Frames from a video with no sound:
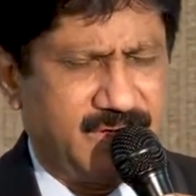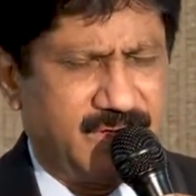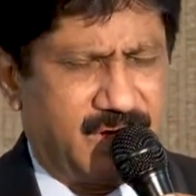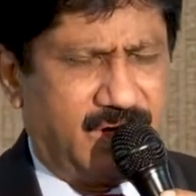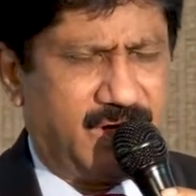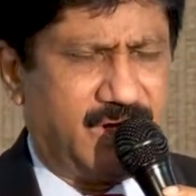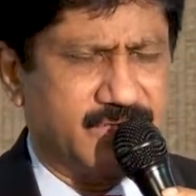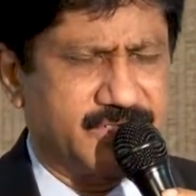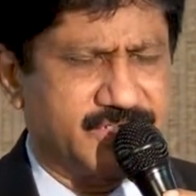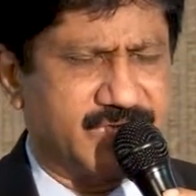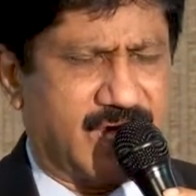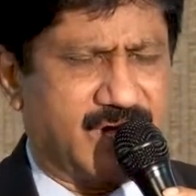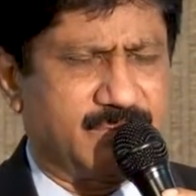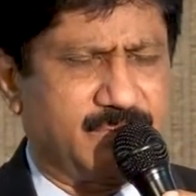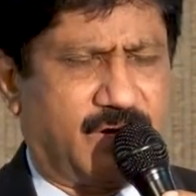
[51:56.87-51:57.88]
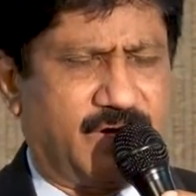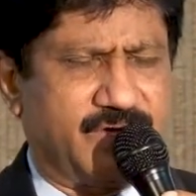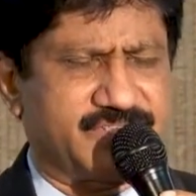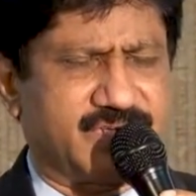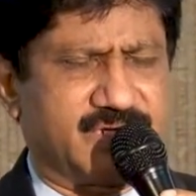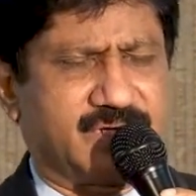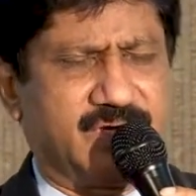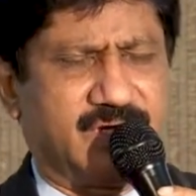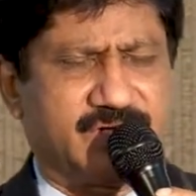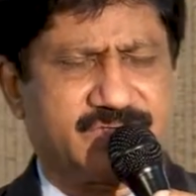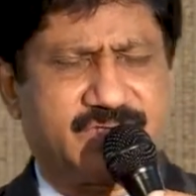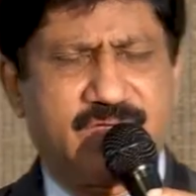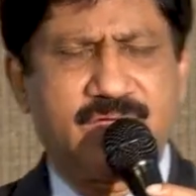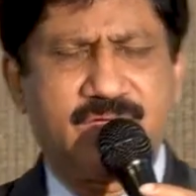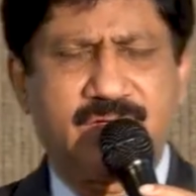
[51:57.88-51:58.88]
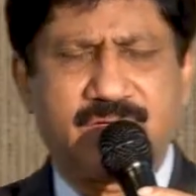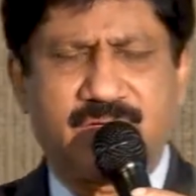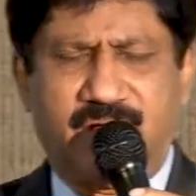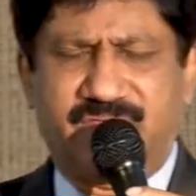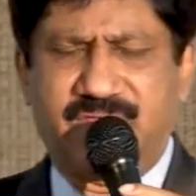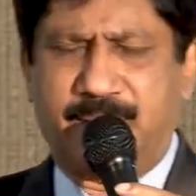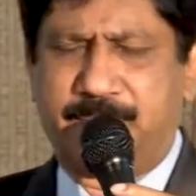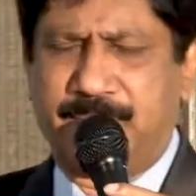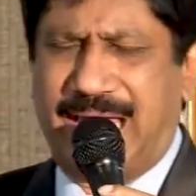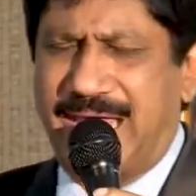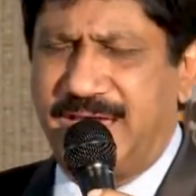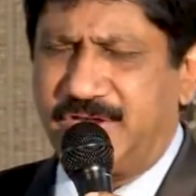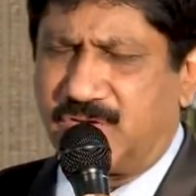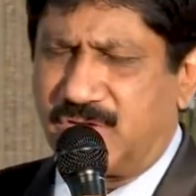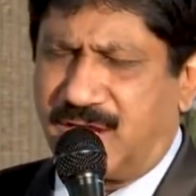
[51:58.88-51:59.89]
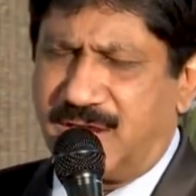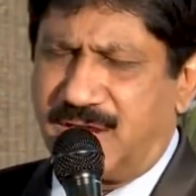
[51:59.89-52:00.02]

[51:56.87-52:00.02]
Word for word: All these young boys and girls if they're planning to